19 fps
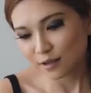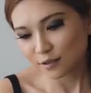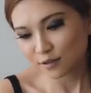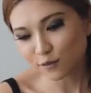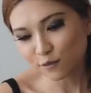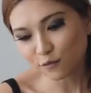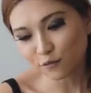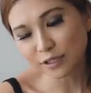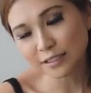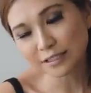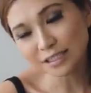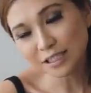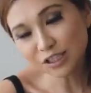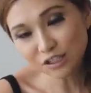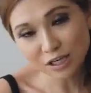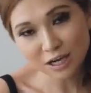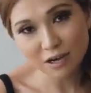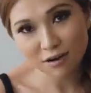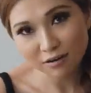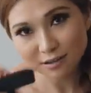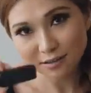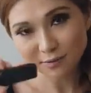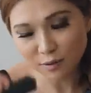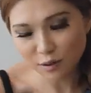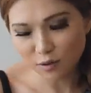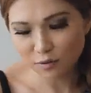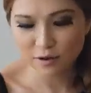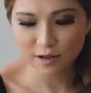So for the DJI
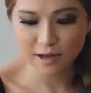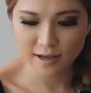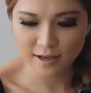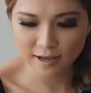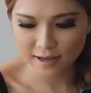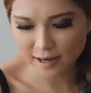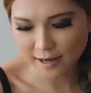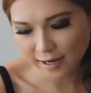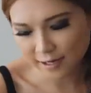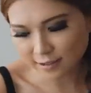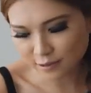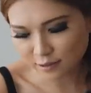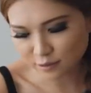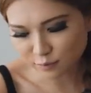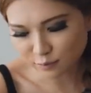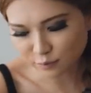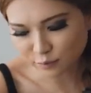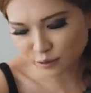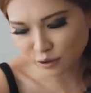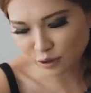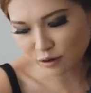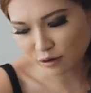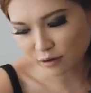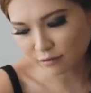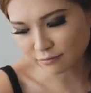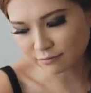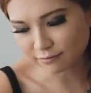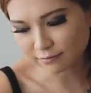Osmo, I need to put
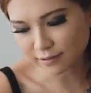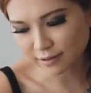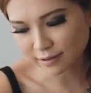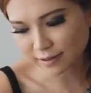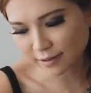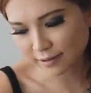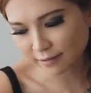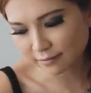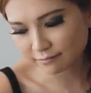on the